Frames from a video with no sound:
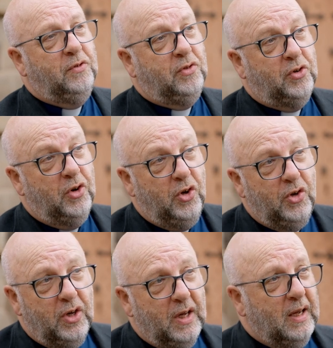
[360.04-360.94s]

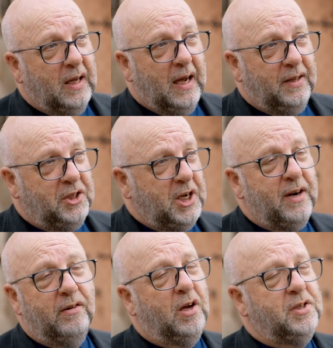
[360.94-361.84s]
through uh, the
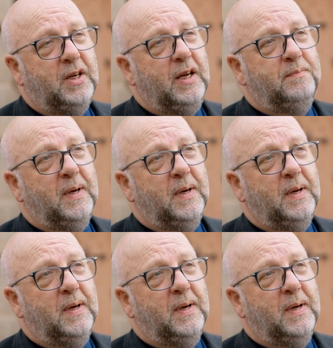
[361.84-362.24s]
generosity of